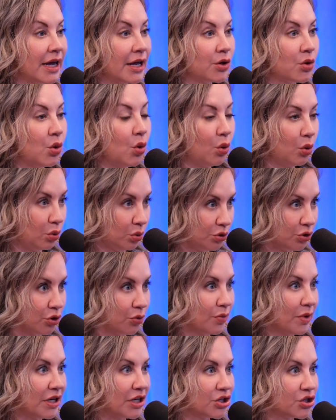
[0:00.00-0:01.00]
and older
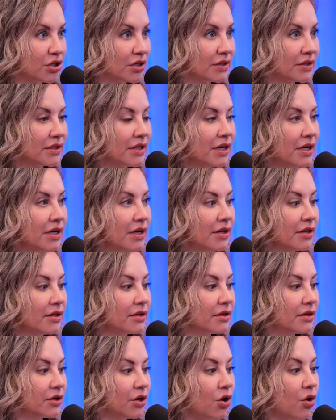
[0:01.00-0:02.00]
patients.
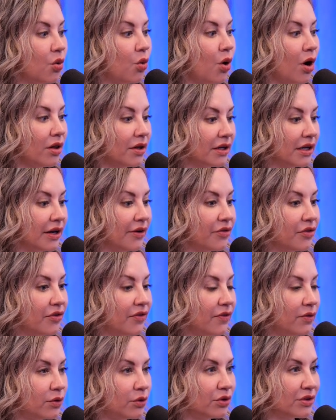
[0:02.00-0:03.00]
The quality of the
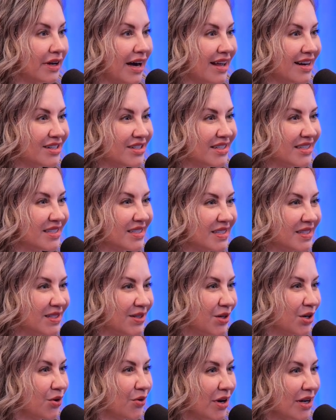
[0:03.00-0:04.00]
fold kind of just
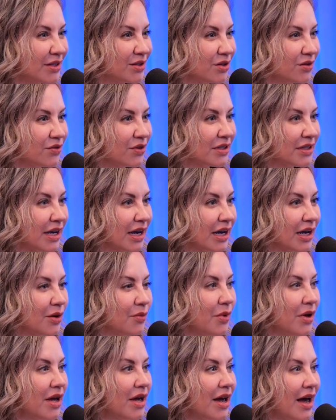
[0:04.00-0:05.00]
disintegrates over
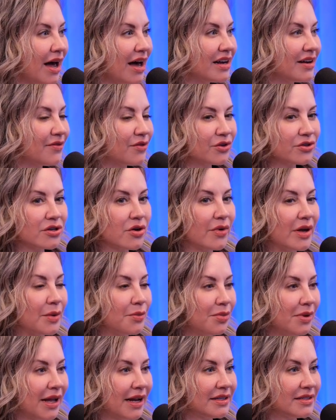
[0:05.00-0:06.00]
time. And if there's no
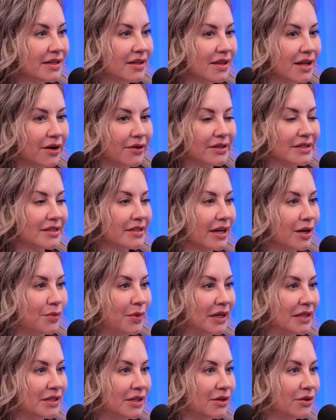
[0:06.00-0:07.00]
implant in there, it's not a
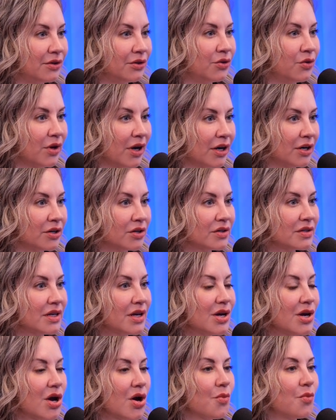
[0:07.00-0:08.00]
big deal. Who cares?
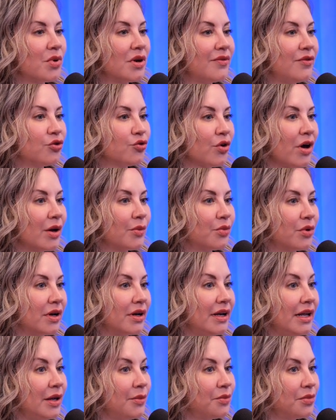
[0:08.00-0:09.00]
But if you try and put
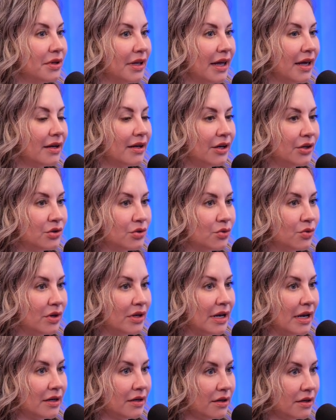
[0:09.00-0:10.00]
an implant into
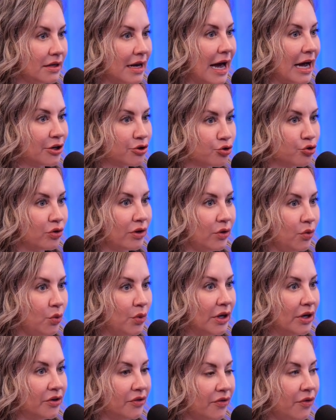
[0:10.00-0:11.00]
a naturally
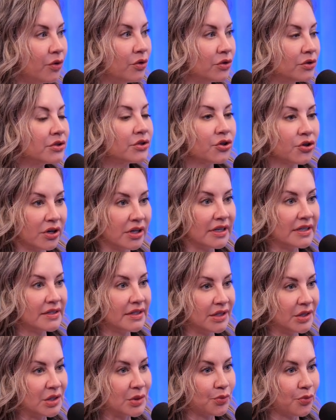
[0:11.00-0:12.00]
weak fold, you're going to
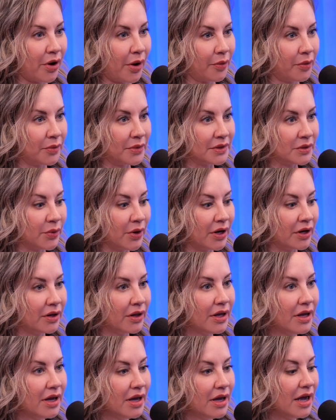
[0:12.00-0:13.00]
see this problem as well.
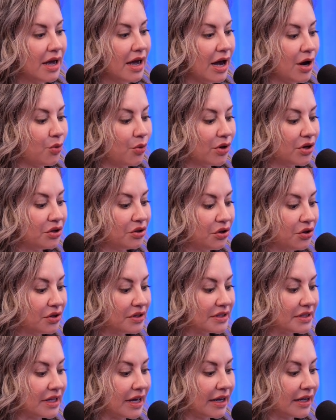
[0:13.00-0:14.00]
And what it
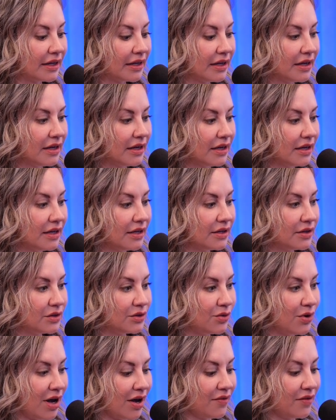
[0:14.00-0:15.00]
looks like is
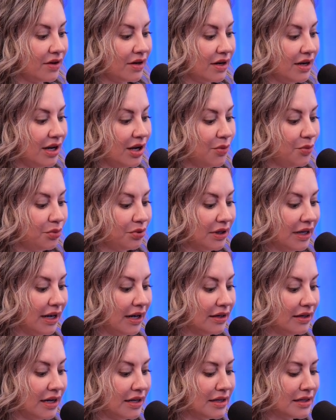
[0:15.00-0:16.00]
you have an
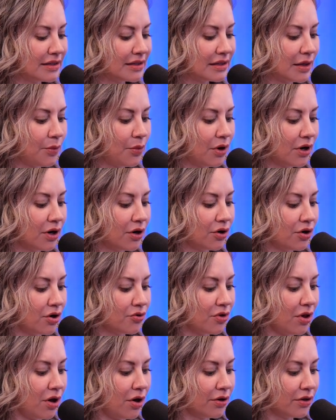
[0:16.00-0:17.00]
implant, and then somewhere
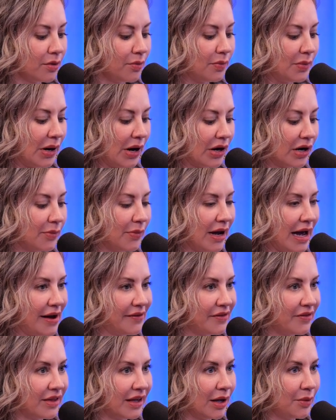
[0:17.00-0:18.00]
along the bottom half
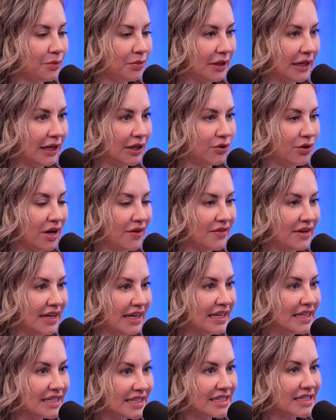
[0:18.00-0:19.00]
of the implant, you have an
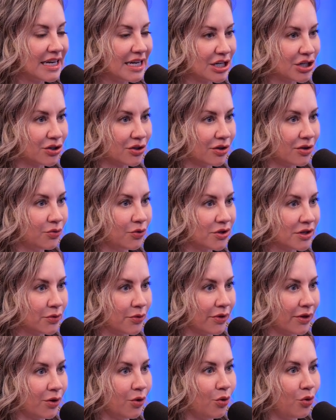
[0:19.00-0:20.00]
indentation, which is
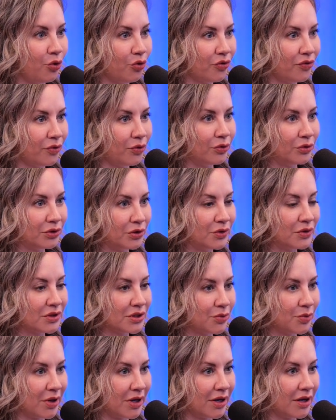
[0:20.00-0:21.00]
where the old fold used
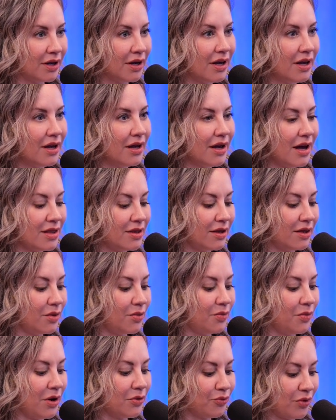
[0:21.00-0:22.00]
to be. And then
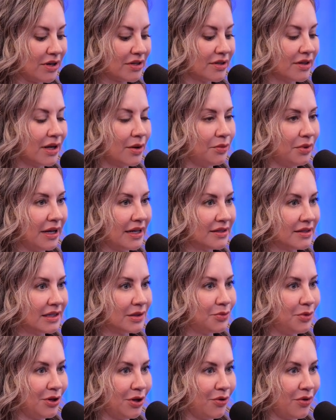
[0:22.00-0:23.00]
the rest of the implant sits
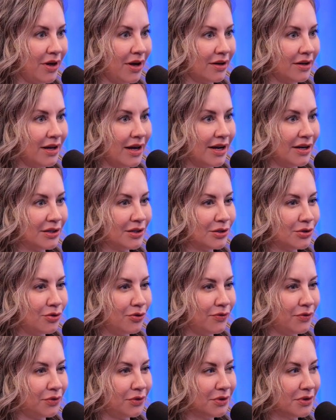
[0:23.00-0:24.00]
below that at its new
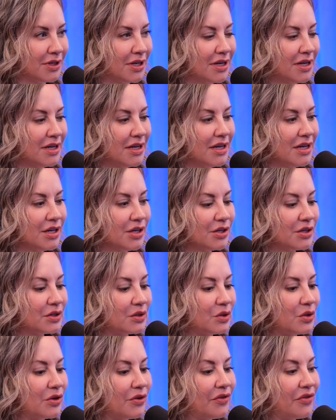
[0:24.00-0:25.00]
fold.
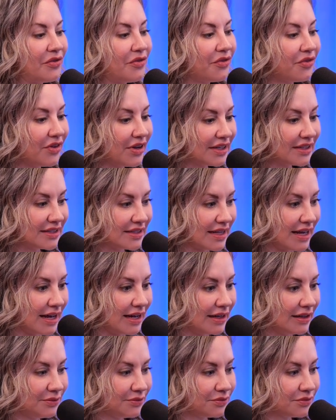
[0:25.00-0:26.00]
So to fix
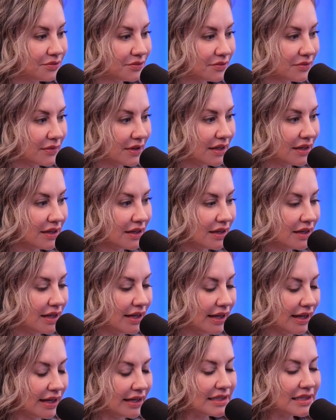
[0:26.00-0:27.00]
that,
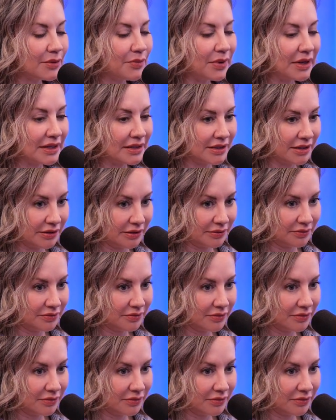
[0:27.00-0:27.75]
it's a big deal.